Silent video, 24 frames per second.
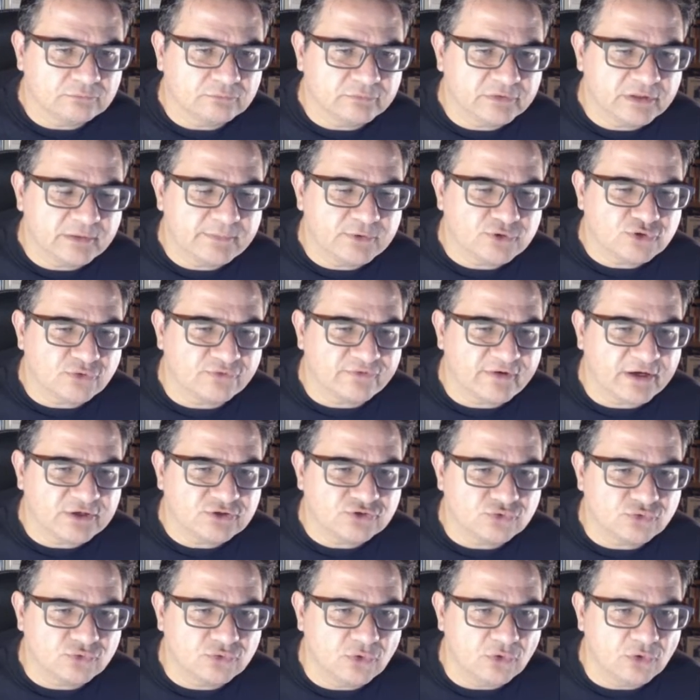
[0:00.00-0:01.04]
The bishop has
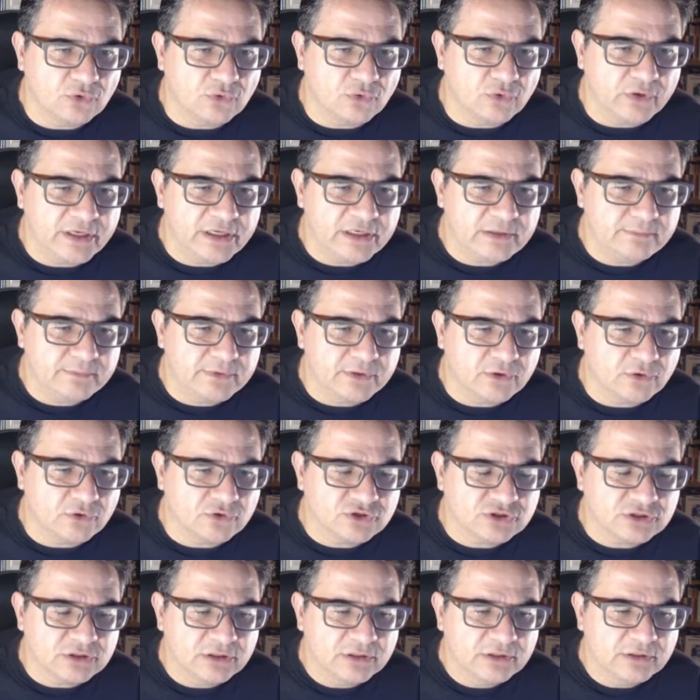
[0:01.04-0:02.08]
to go away
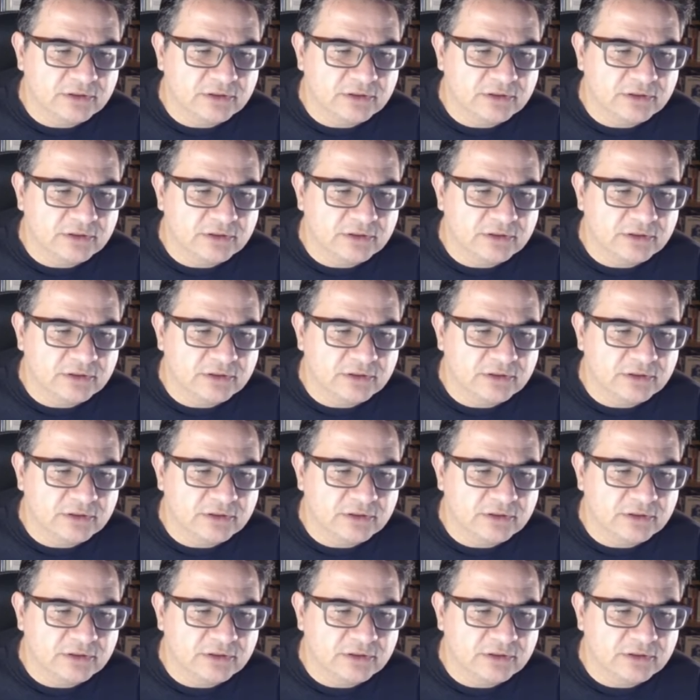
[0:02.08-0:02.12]
because